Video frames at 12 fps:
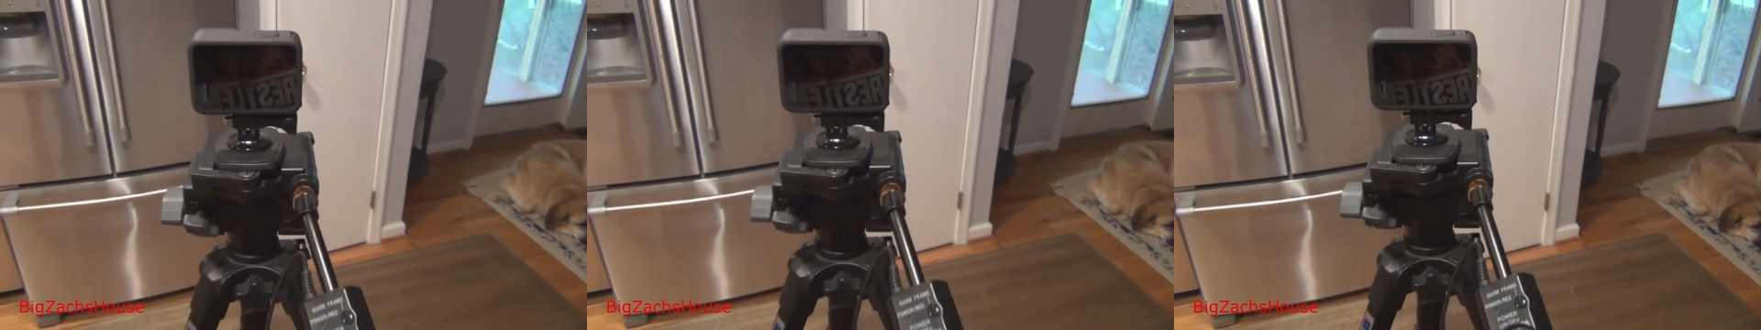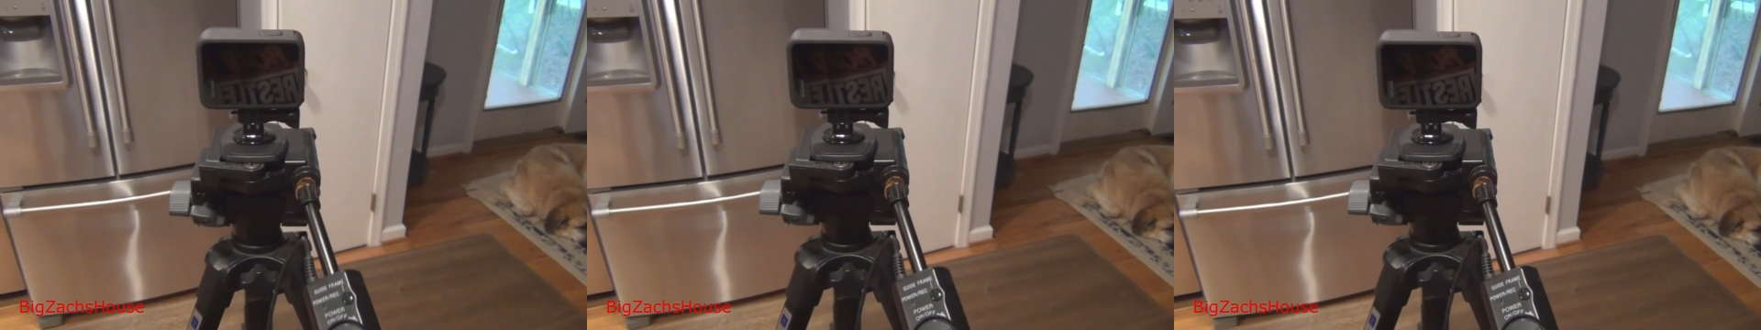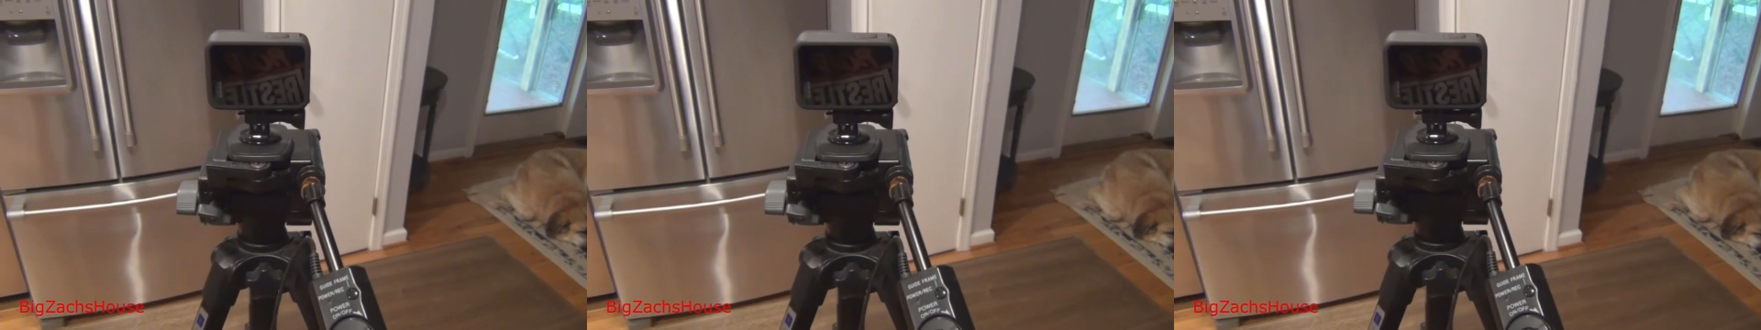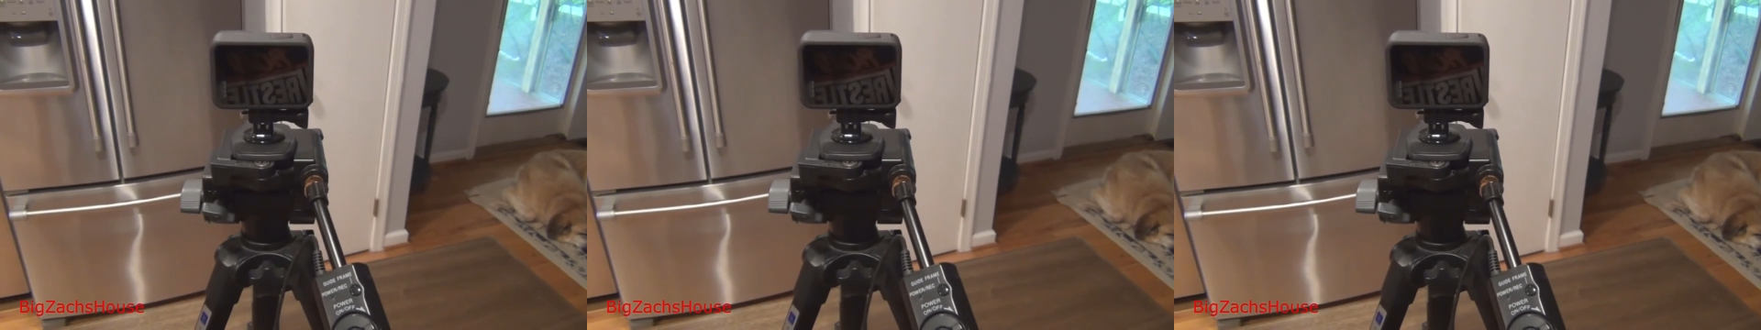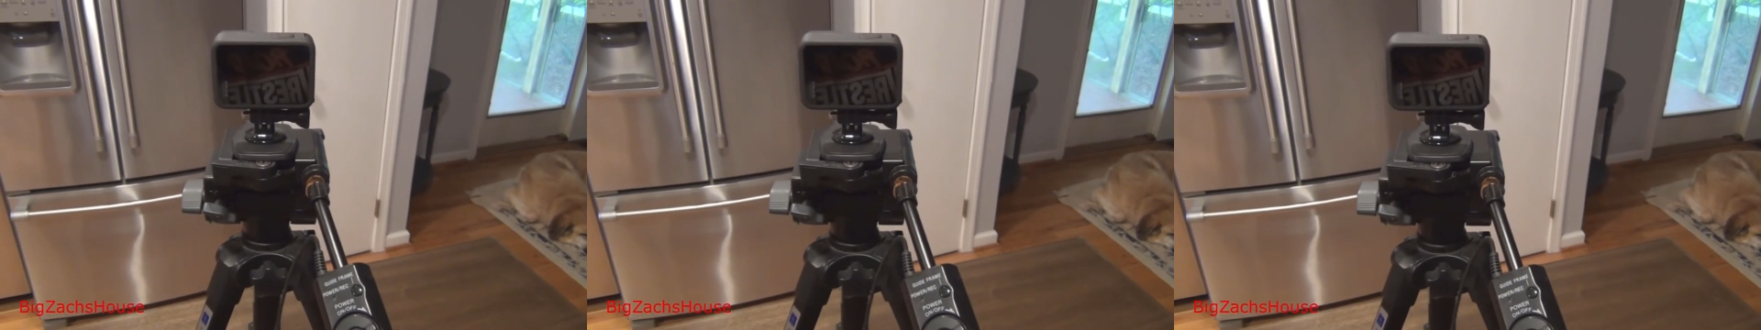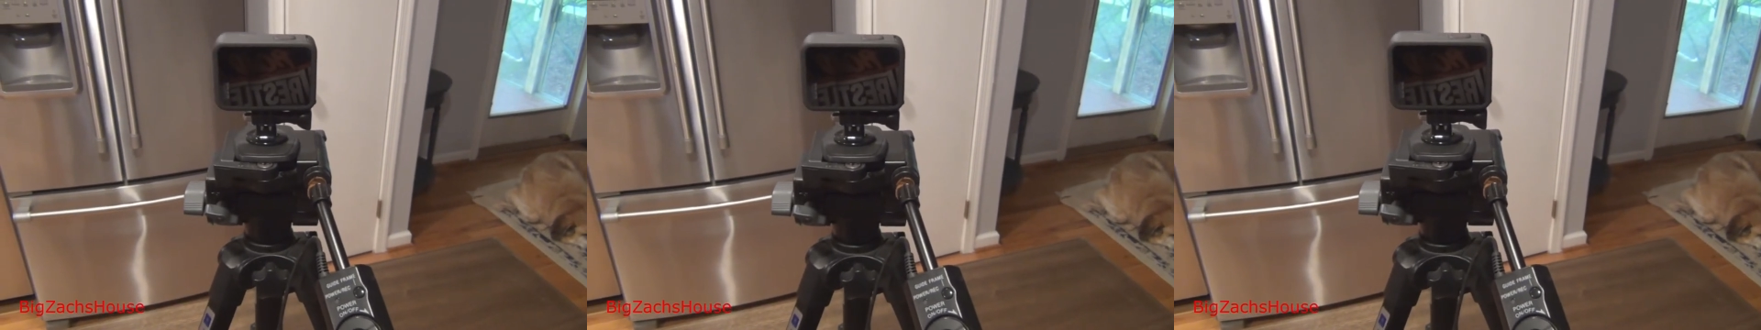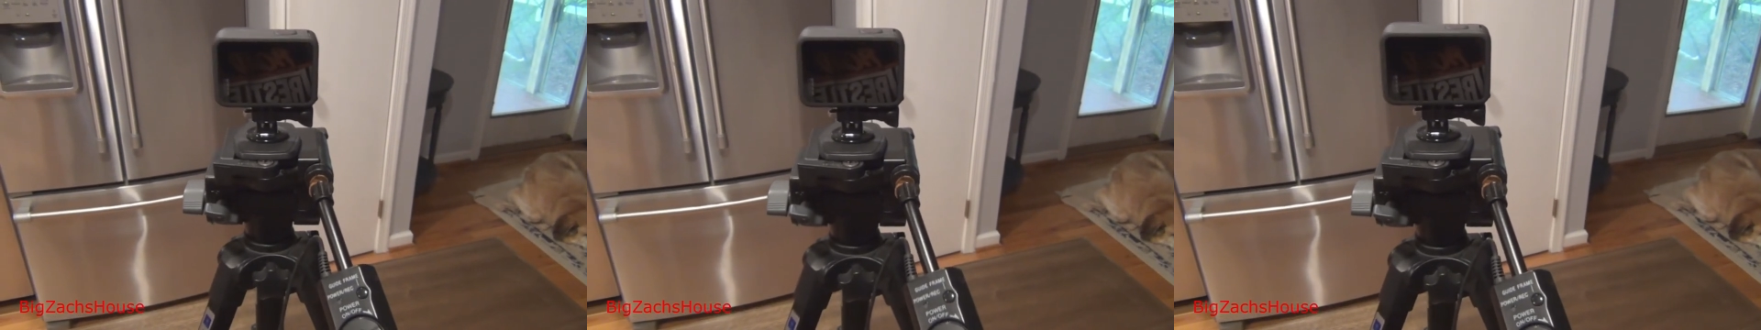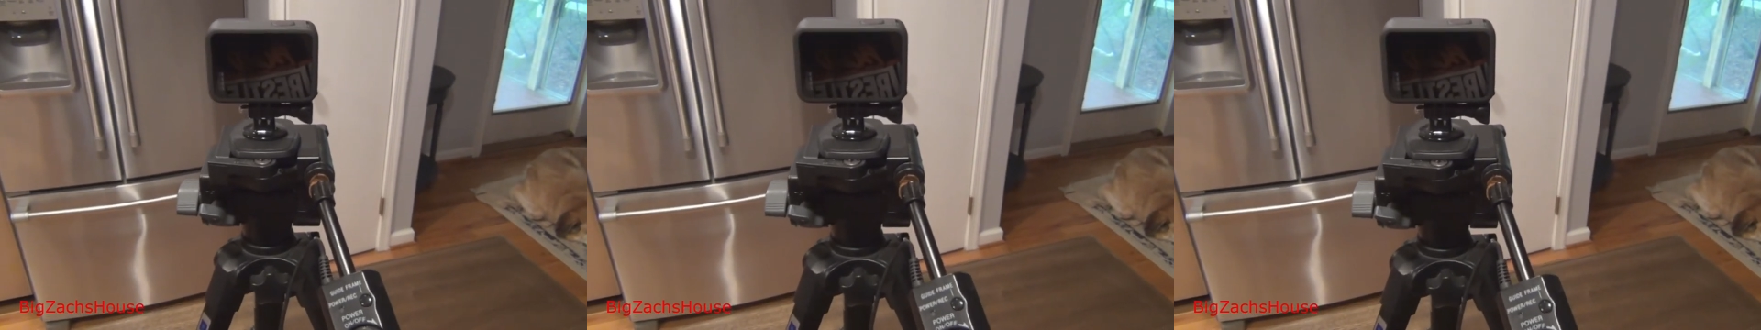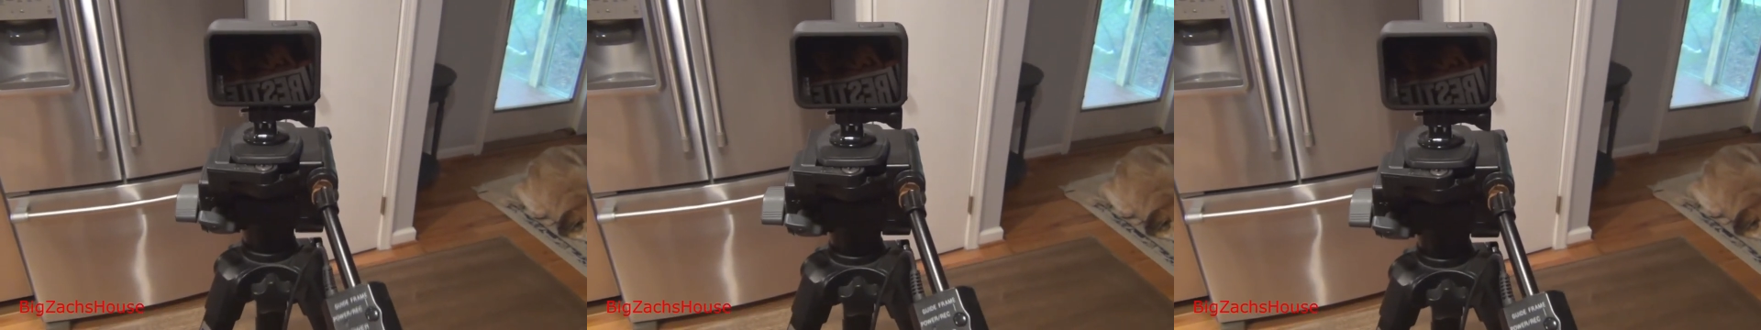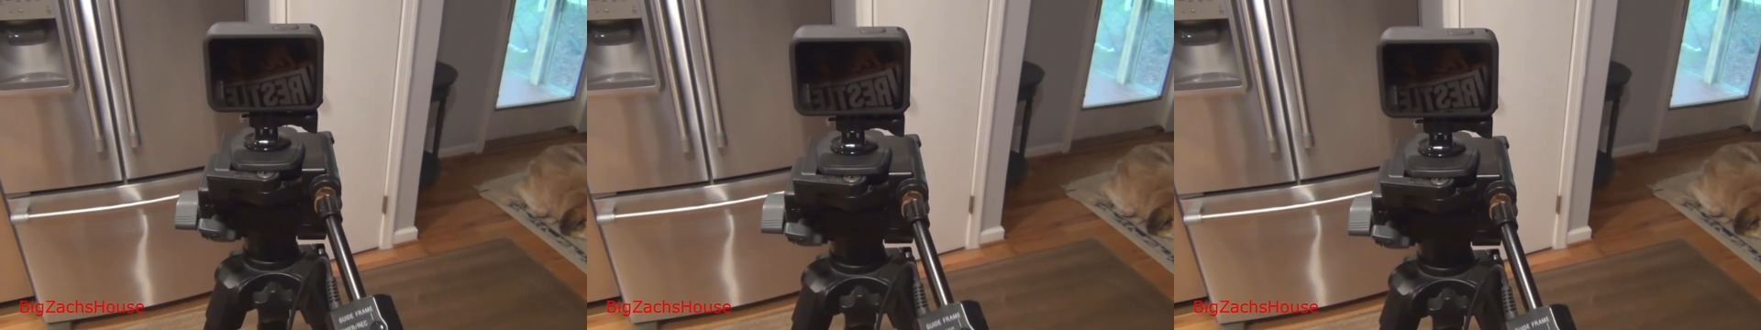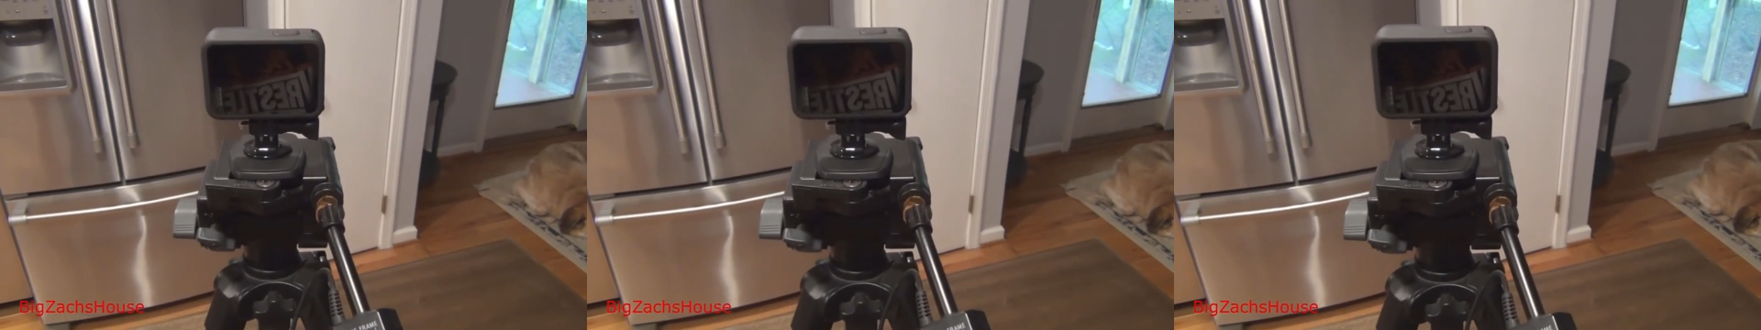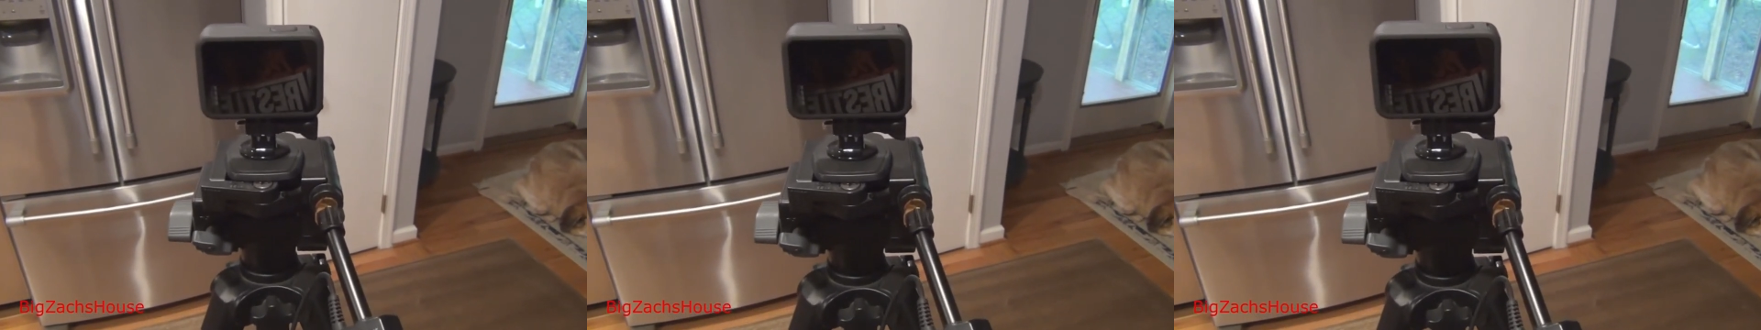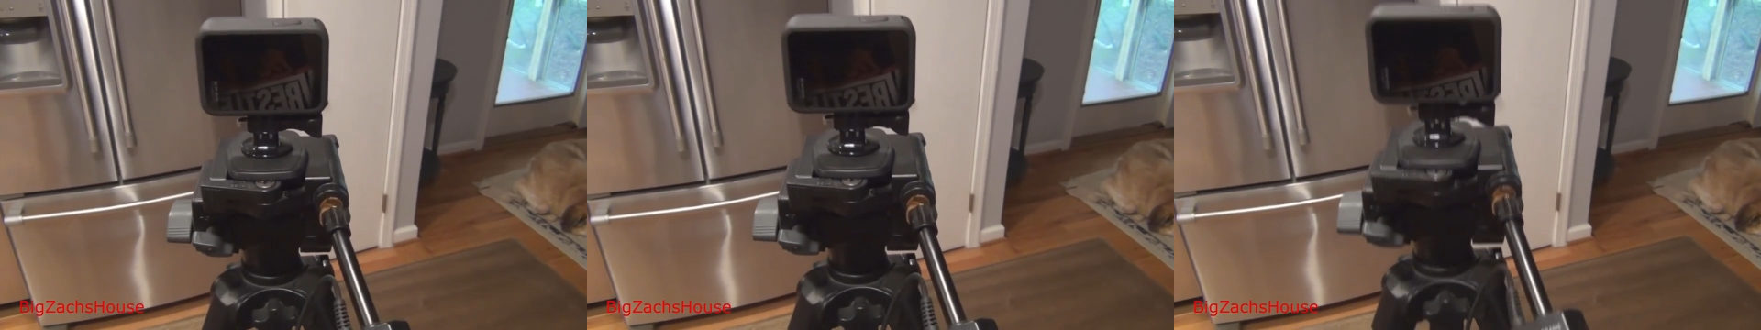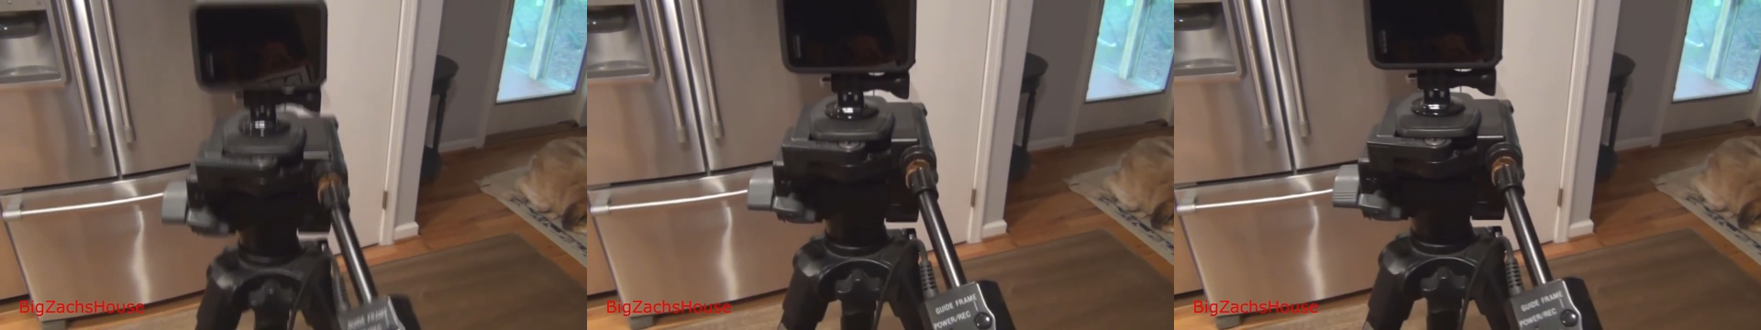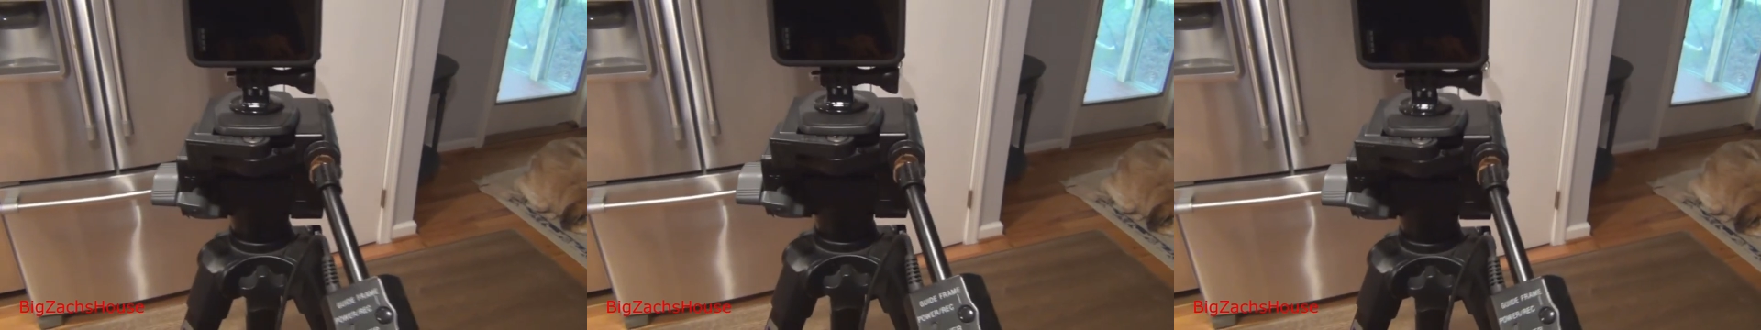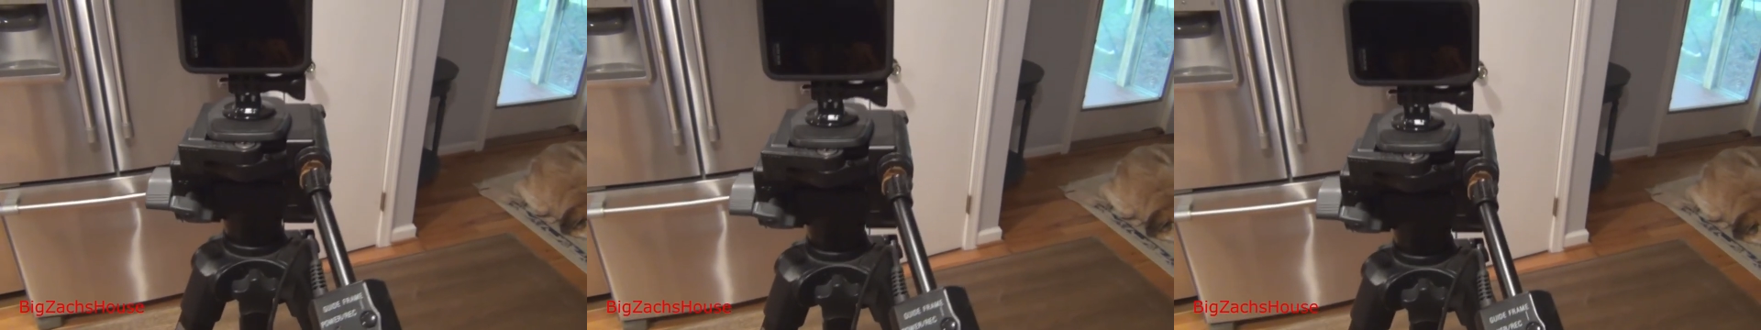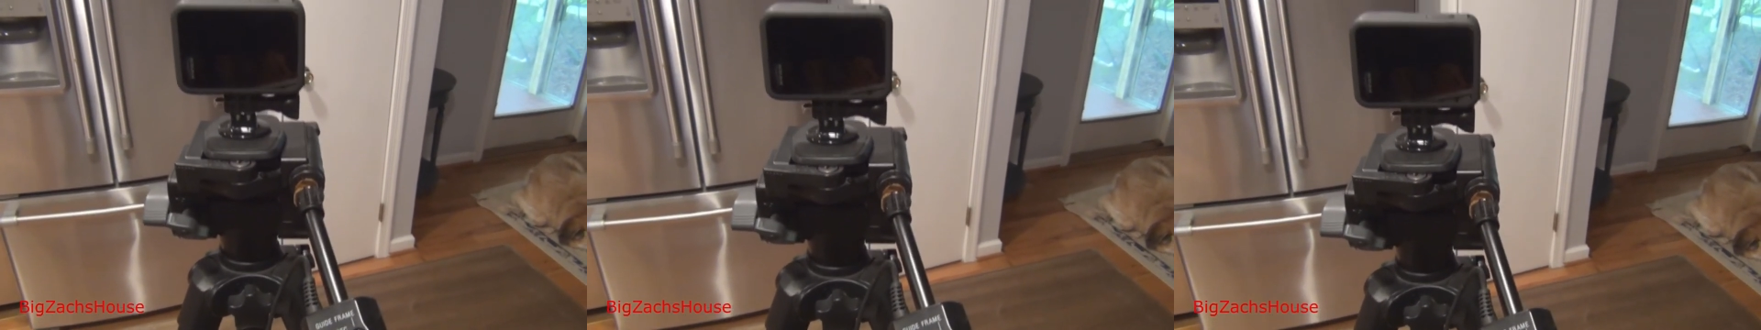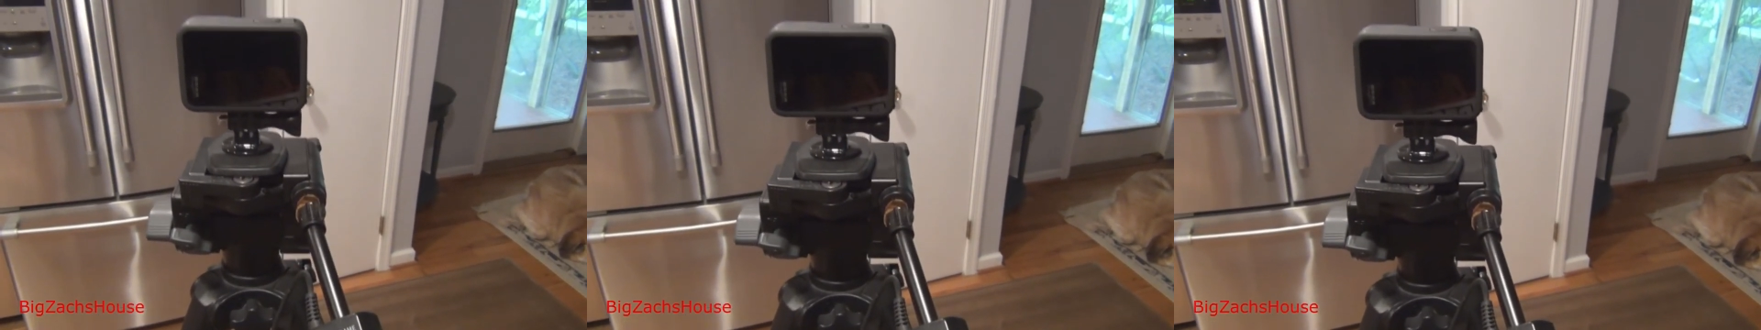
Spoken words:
No face is visible, so there are no lips to read.